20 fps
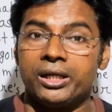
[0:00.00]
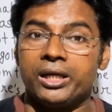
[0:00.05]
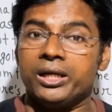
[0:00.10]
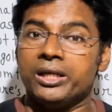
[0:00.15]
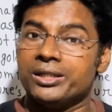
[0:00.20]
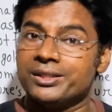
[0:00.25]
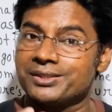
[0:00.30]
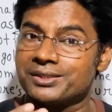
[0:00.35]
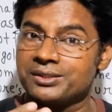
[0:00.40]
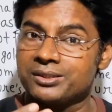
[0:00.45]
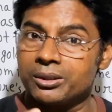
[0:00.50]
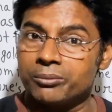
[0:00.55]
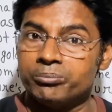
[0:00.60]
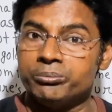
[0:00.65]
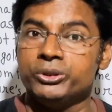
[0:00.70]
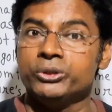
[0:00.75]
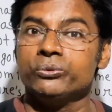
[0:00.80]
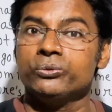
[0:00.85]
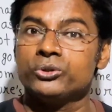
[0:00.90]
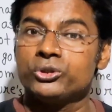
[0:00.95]
Is the
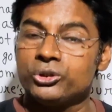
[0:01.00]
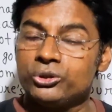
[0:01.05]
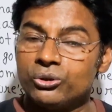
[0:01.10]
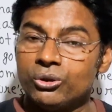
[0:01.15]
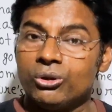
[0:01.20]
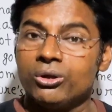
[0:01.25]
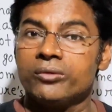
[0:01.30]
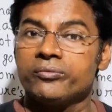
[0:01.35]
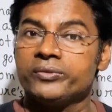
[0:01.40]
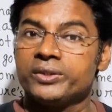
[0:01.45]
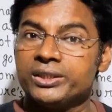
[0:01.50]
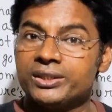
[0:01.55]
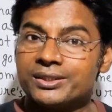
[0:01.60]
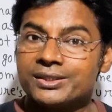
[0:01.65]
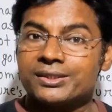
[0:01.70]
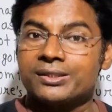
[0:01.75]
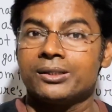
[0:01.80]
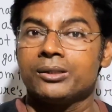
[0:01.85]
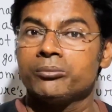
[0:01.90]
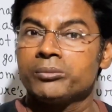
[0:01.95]
beauty of the
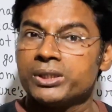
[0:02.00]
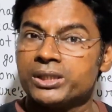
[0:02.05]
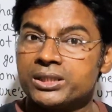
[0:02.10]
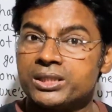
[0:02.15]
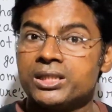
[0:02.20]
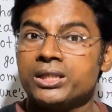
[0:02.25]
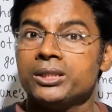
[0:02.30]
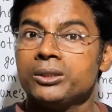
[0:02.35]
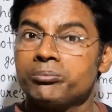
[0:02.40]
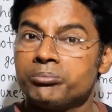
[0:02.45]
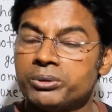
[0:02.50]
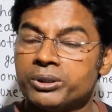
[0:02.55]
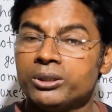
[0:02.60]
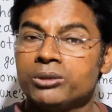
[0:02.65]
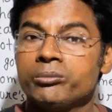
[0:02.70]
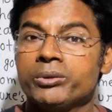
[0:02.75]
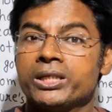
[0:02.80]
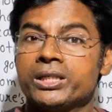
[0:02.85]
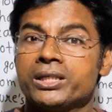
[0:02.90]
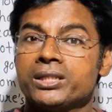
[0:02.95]
summer day
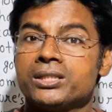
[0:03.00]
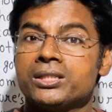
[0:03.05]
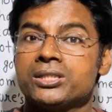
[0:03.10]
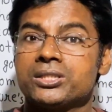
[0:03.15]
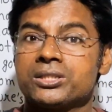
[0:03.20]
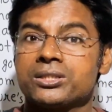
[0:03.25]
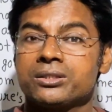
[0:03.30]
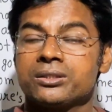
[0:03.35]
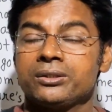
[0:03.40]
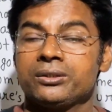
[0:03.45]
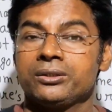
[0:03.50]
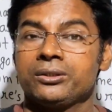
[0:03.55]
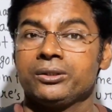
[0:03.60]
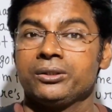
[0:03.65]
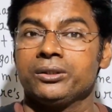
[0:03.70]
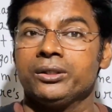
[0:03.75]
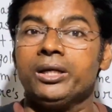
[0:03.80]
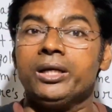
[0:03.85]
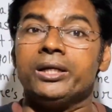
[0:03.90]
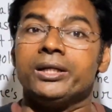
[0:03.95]
permanent?
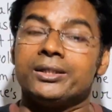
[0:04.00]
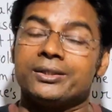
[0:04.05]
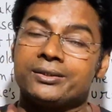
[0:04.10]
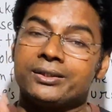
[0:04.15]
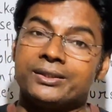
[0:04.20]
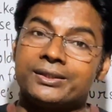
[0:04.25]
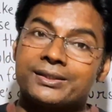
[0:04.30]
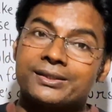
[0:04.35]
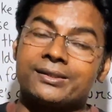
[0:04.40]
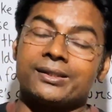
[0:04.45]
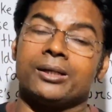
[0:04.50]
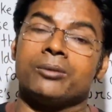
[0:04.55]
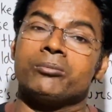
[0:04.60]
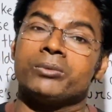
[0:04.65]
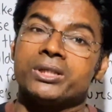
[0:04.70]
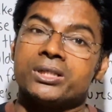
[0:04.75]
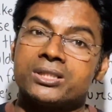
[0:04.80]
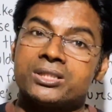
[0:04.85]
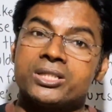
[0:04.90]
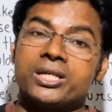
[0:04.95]
Is the
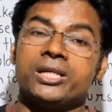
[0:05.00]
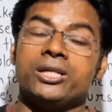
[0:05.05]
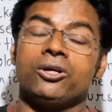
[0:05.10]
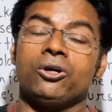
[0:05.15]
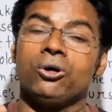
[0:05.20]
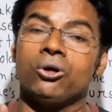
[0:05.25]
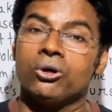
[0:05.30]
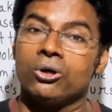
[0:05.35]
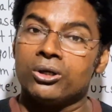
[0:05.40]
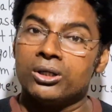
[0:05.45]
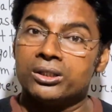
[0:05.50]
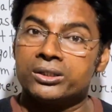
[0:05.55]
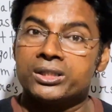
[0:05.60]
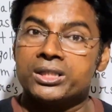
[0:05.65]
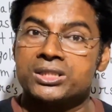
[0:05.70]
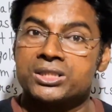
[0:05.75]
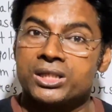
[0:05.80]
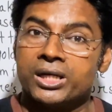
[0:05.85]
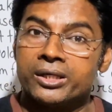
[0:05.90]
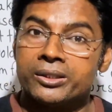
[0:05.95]
summer day all
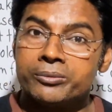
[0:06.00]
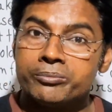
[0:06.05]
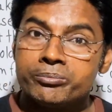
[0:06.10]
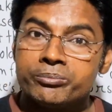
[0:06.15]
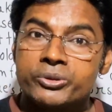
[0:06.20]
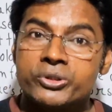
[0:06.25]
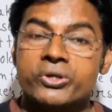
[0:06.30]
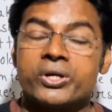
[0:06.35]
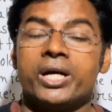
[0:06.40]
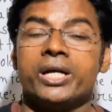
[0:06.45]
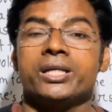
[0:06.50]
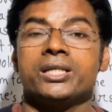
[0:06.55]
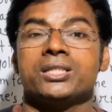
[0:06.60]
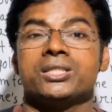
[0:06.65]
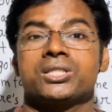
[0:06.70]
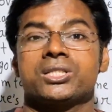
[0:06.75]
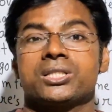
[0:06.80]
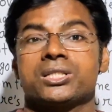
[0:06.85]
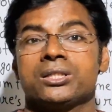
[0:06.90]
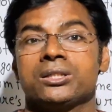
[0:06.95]
the time
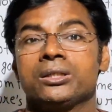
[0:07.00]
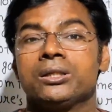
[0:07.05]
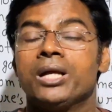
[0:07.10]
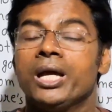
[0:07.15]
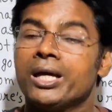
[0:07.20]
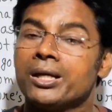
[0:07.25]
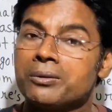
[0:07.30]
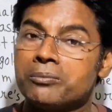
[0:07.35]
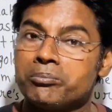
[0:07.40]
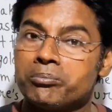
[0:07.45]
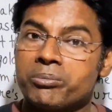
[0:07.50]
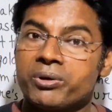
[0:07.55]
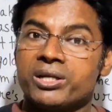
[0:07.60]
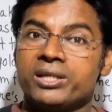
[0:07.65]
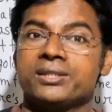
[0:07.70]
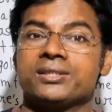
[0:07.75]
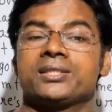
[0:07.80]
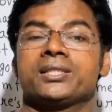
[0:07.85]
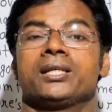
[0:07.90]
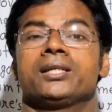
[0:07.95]
bright and
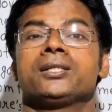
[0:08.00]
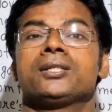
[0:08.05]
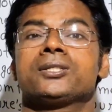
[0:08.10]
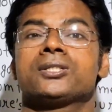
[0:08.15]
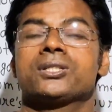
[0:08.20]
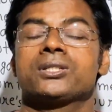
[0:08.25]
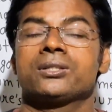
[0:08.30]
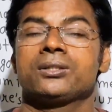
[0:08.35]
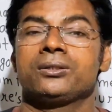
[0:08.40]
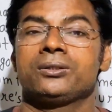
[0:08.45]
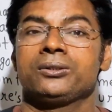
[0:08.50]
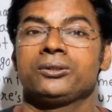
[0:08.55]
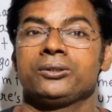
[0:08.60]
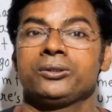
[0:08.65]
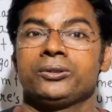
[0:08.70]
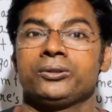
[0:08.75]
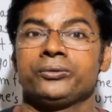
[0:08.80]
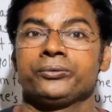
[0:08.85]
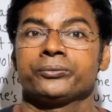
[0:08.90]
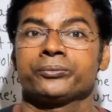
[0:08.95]
pleasant?
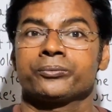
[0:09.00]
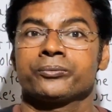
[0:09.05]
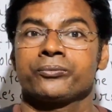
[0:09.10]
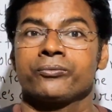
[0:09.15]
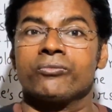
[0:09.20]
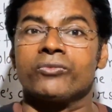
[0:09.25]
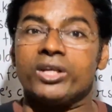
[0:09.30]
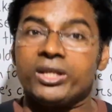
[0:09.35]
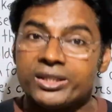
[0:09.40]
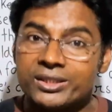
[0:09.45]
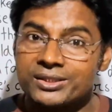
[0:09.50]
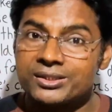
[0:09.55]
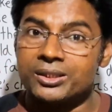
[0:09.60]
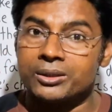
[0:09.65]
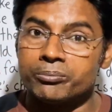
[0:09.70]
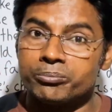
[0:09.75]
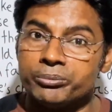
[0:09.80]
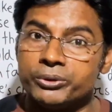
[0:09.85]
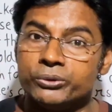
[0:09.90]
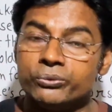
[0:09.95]
Is
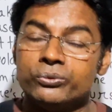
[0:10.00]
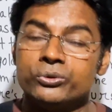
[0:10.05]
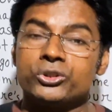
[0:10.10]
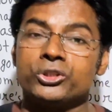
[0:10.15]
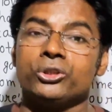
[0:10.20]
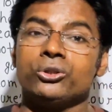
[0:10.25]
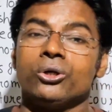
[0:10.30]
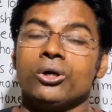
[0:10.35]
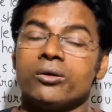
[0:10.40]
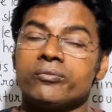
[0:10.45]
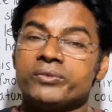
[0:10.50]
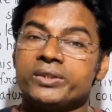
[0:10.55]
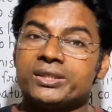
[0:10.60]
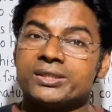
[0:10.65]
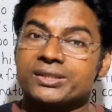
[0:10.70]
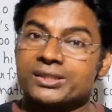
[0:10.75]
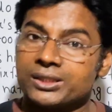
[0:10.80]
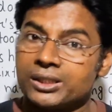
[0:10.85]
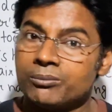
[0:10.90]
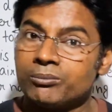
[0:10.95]
the beauty of the
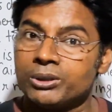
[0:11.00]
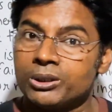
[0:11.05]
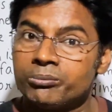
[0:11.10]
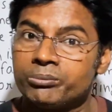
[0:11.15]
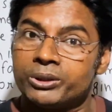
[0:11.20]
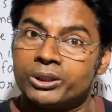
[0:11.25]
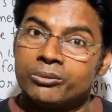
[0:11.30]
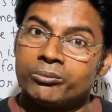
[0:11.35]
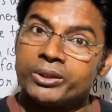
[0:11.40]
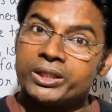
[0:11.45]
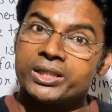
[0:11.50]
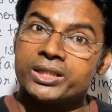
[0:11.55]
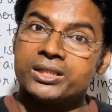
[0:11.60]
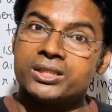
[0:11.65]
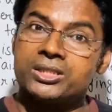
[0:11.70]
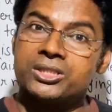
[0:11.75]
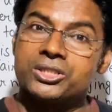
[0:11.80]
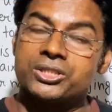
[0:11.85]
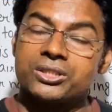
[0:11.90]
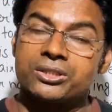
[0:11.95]
summer
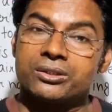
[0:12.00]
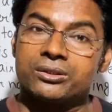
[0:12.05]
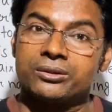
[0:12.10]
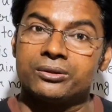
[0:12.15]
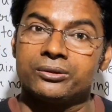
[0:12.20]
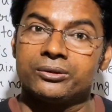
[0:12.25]
permanent?